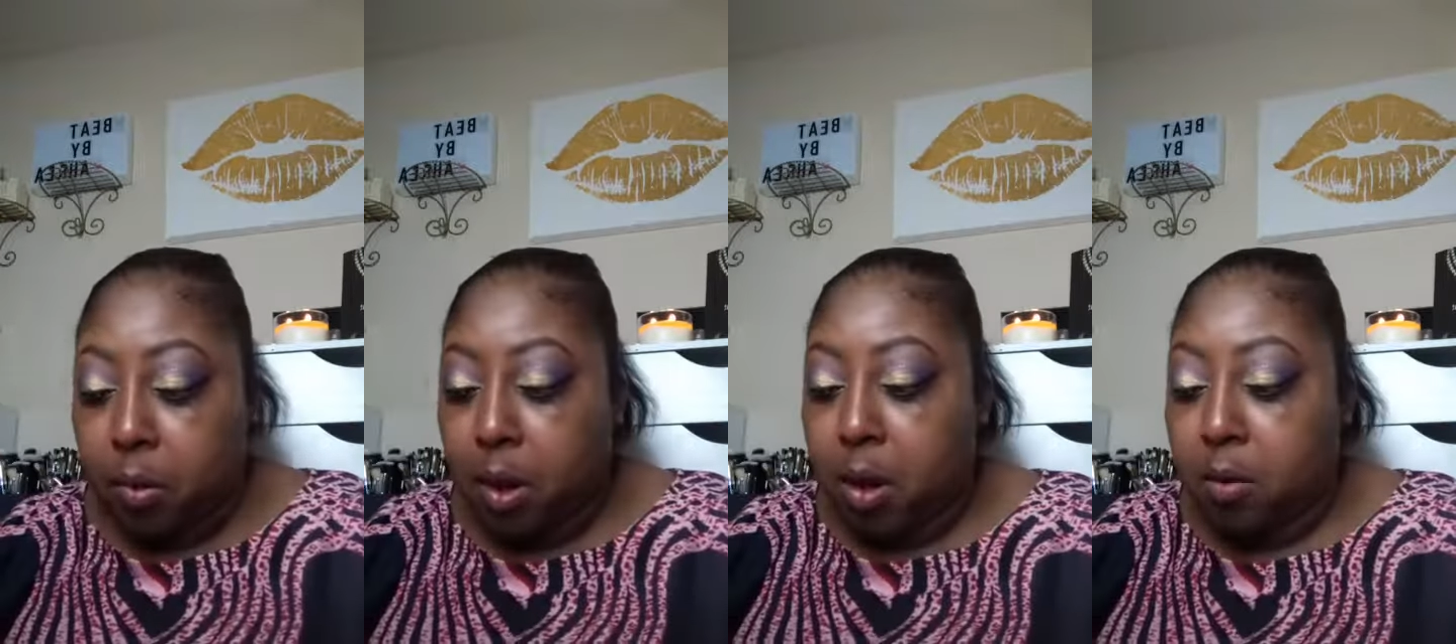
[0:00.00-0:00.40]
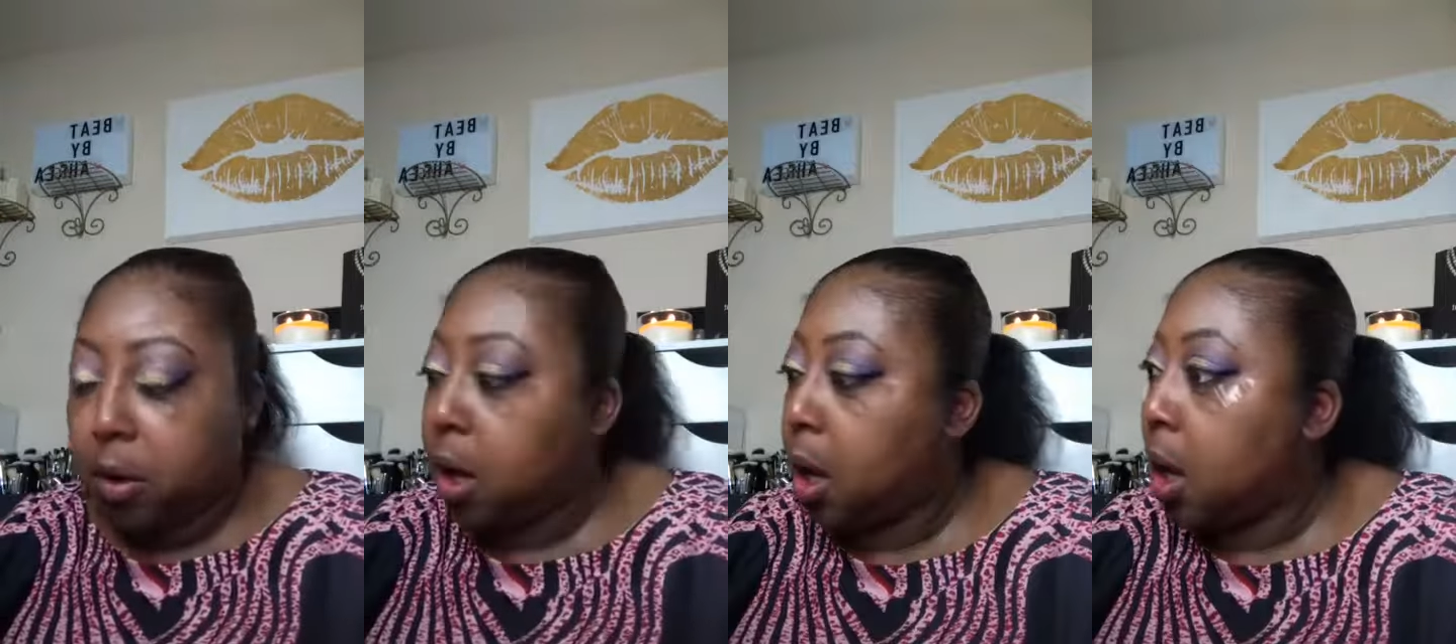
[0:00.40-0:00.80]

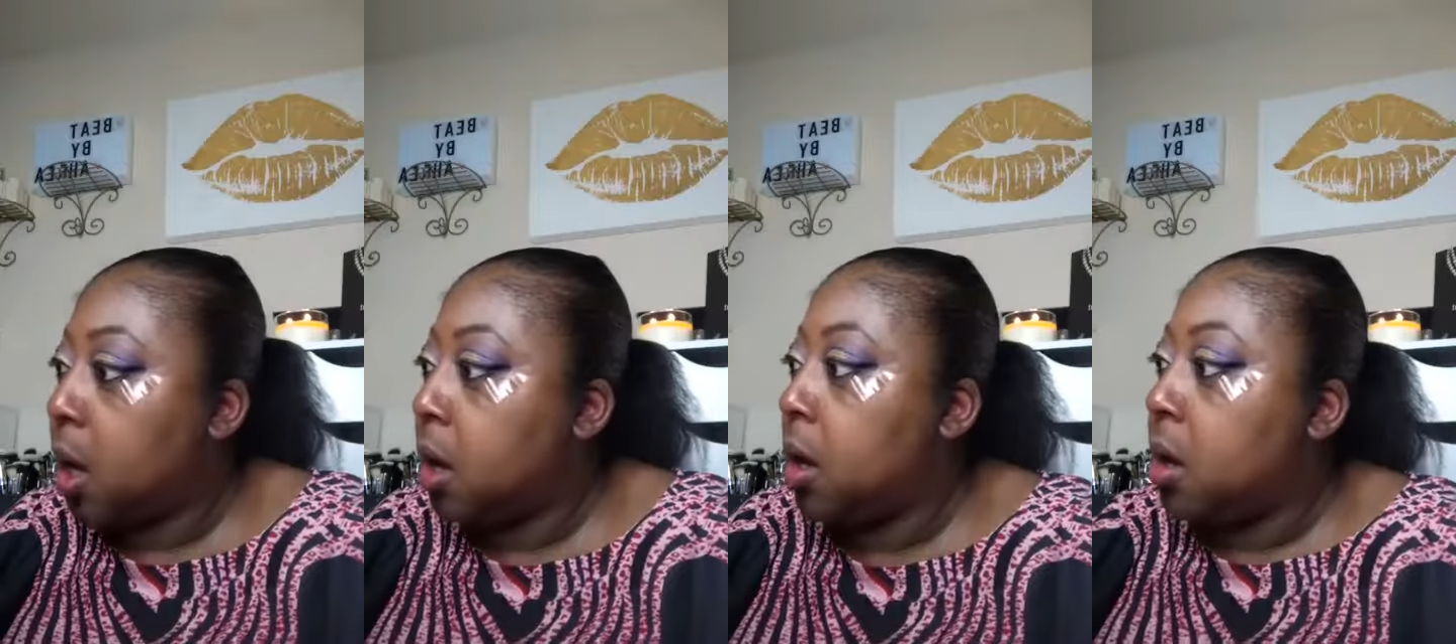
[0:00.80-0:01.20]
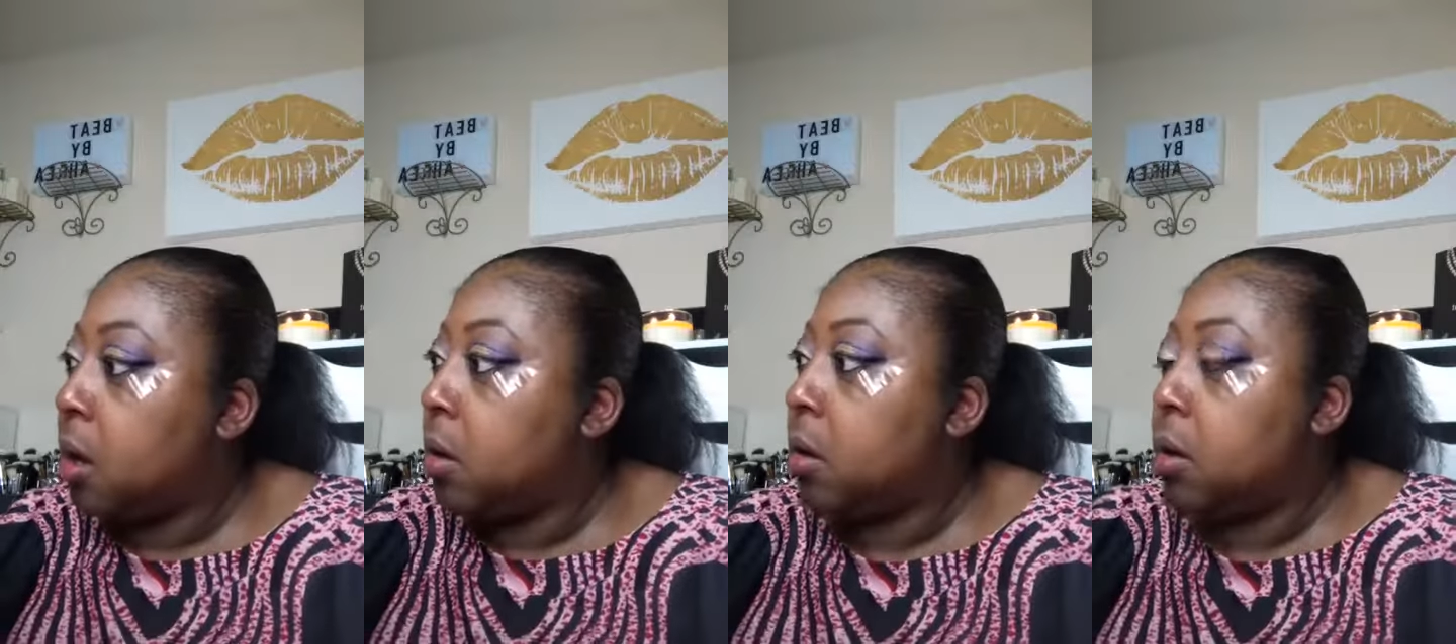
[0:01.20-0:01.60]
Okay,
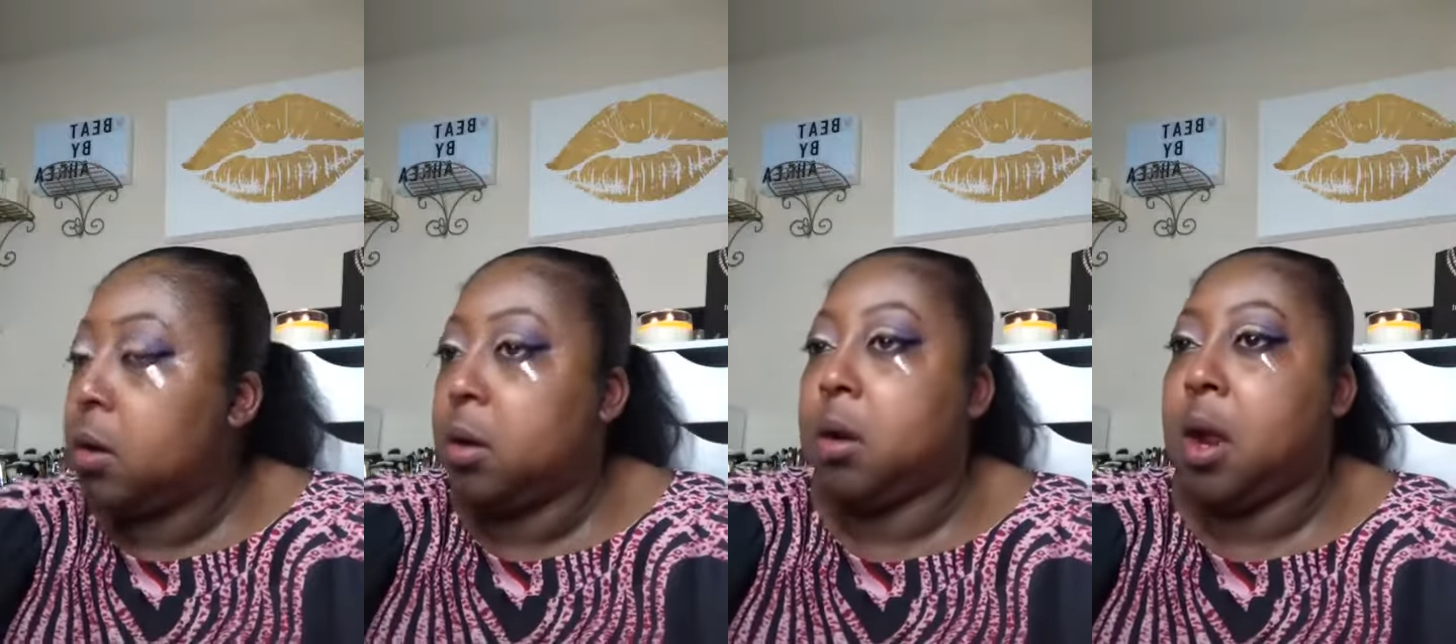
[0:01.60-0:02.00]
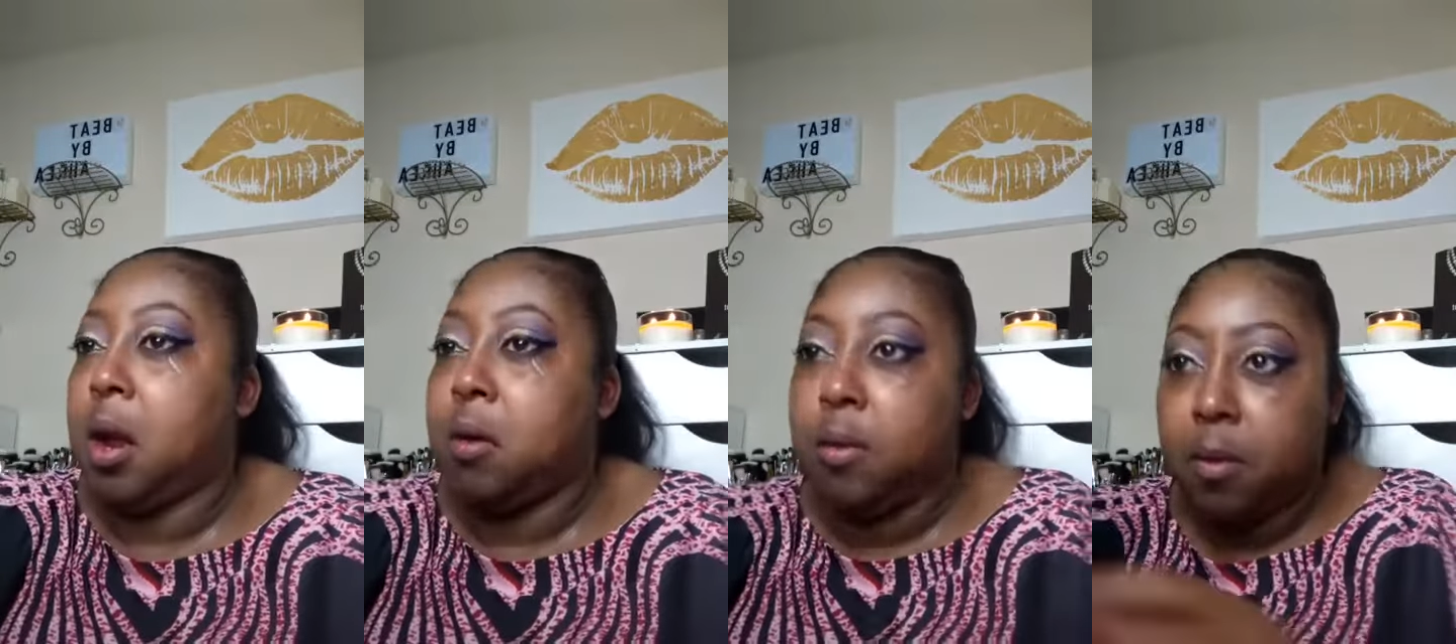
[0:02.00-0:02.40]
now